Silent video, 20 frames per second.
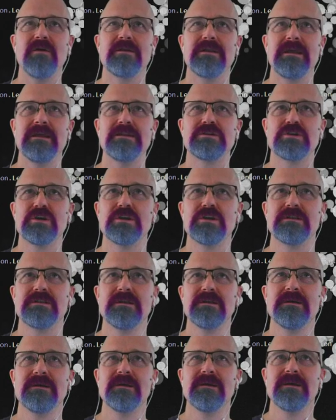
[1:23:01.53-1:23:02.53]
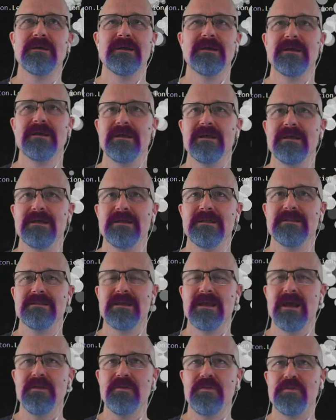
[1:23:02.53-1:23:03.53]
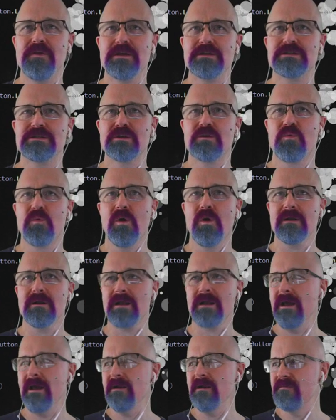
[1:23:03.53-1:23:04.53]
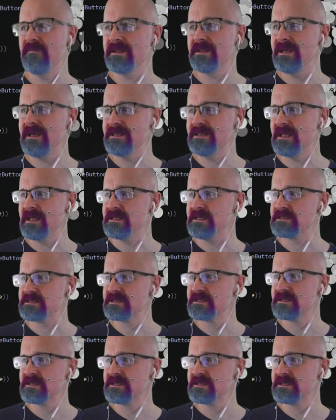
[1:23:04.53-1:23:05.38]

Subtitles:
the other thing should work. I don't even get this.